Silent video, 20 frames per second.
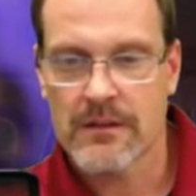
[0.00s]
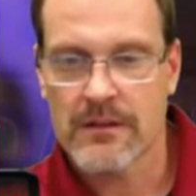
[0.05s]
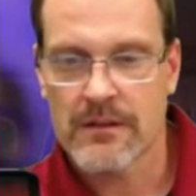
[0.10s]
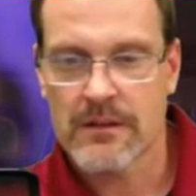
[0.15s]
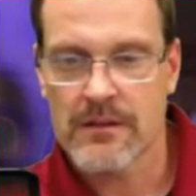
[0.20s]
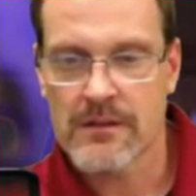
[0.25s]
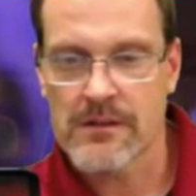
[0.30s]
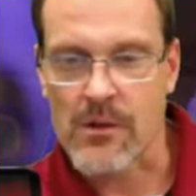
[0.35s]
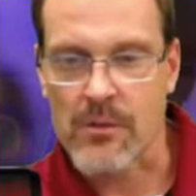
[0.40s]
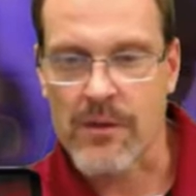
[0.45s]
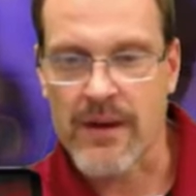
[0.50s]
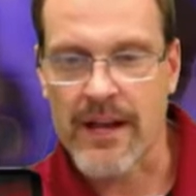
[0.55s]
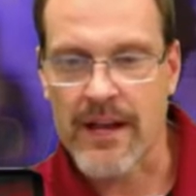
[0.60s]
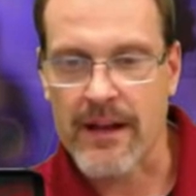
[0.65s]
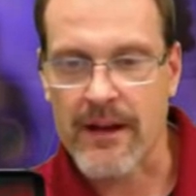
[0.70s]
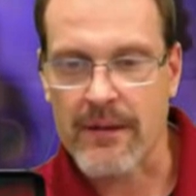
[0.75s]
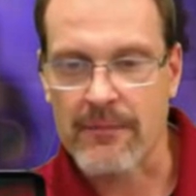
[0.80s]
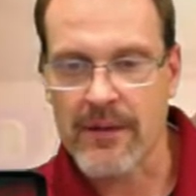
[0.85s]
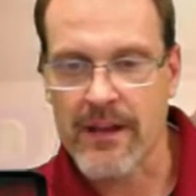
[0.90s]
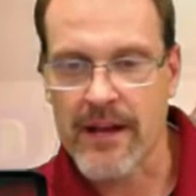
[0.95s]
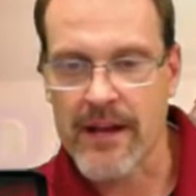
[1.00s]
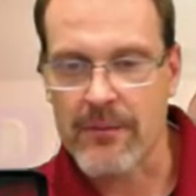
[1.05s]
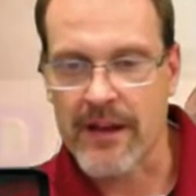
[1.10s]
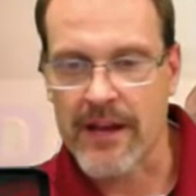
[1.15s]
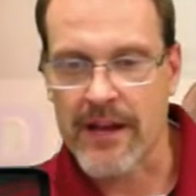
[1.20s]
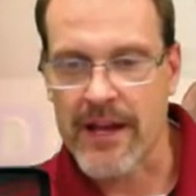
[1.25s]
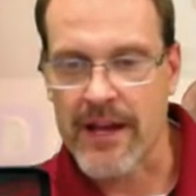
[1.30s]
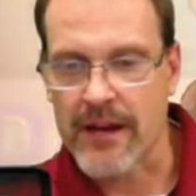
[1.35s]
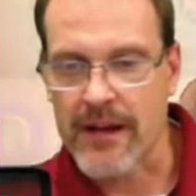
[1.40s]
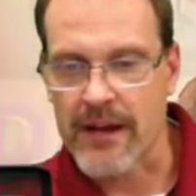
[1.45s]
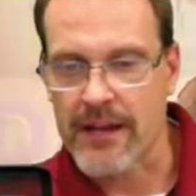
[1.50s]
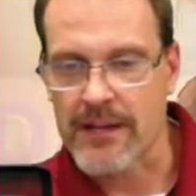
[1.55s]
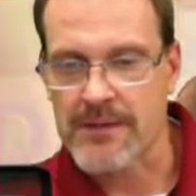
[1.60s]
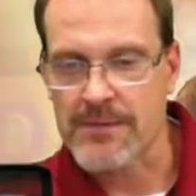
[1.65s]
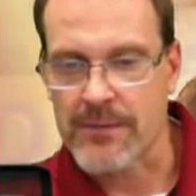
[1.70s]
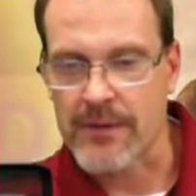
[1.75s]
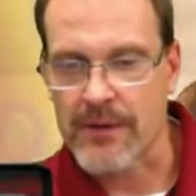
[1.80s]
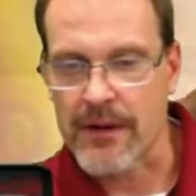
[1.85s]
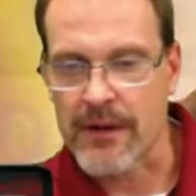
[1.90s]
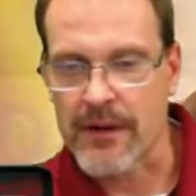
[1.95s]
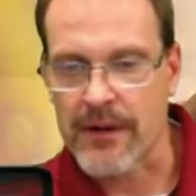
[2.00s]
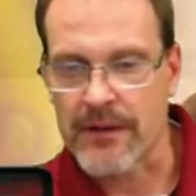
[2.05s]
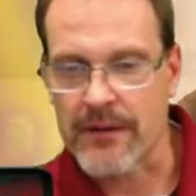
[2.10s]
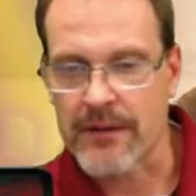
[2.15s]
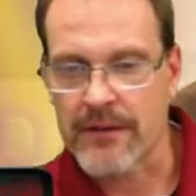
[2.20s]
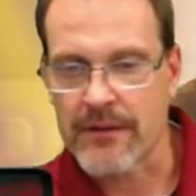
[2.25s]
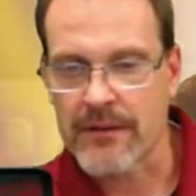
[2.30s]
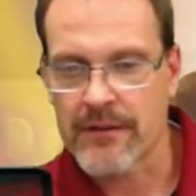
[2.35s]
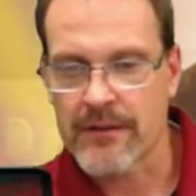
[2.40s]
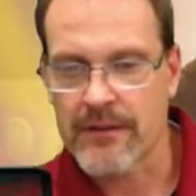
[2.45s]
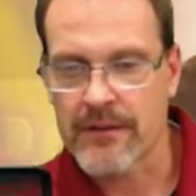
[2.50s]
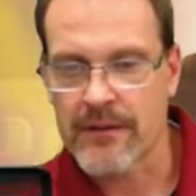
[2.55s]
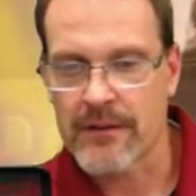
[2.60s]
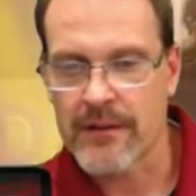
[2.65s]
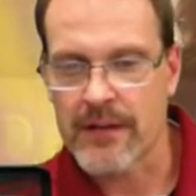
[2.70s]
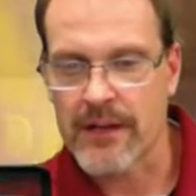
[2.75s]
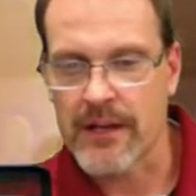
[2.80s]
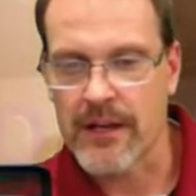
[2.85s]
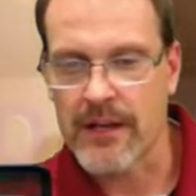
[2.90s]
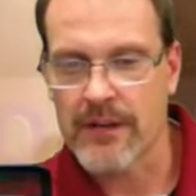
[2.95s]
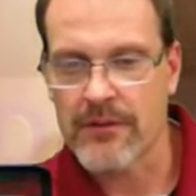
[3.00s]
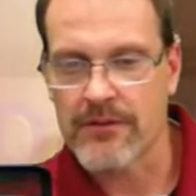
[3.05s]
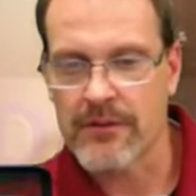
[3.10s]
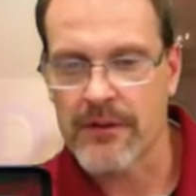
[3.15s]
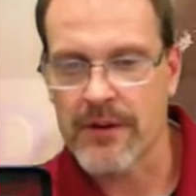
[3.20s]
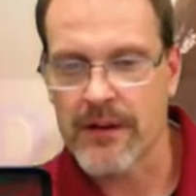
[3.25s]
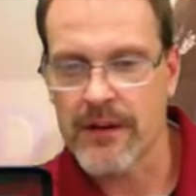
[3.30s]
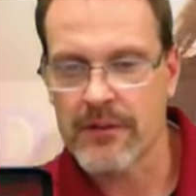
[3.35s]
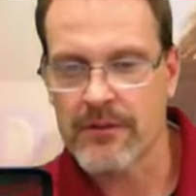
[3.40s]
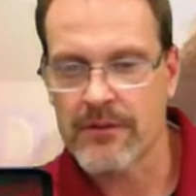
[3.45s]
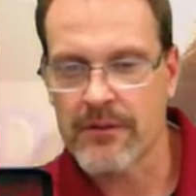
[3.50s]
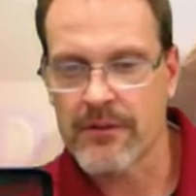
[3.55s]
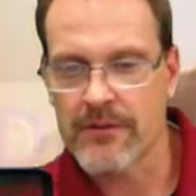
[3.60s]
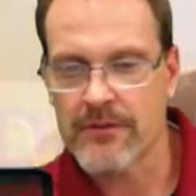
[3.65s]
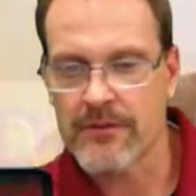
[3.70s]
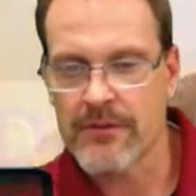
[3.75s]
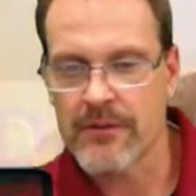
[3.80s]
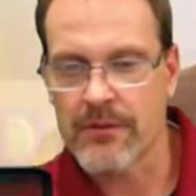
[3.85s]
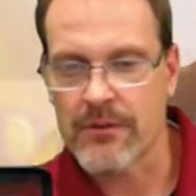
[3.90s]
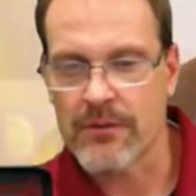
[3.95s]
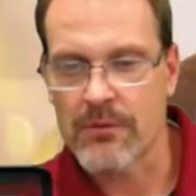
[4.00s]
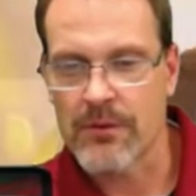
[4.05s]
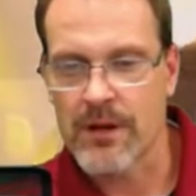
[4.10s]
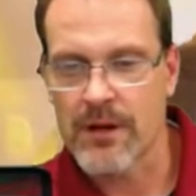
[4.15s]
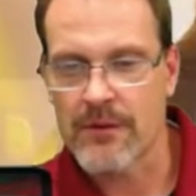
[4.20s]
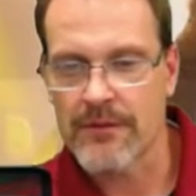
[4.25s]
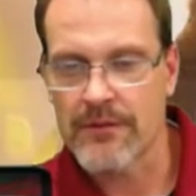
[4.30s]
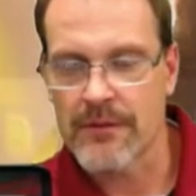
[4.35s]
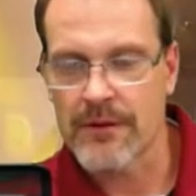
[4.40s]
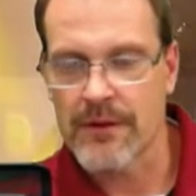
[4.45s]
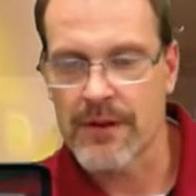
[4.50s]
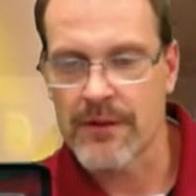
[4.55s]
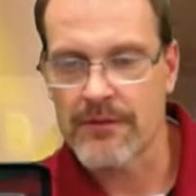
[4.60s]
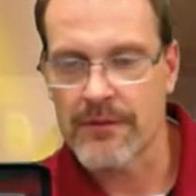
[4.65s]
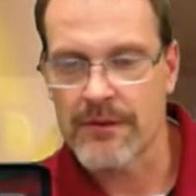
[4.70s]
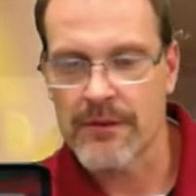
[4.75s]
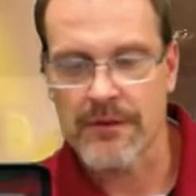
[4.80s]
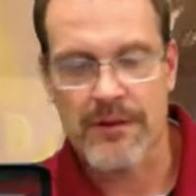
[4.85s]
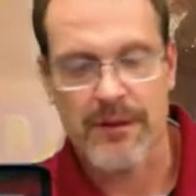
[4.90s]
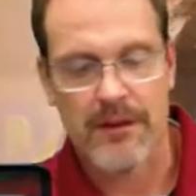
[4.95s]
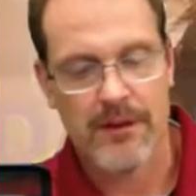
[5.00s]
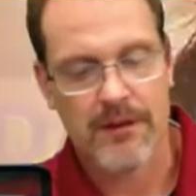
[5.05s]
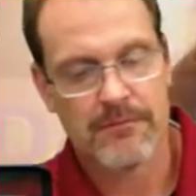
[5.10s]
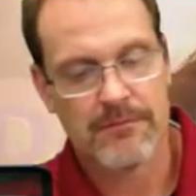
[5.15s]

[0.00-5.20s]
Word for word: So we got. I'm glad we got an expert on here. A for Android phone, Y for iPhone. Okay.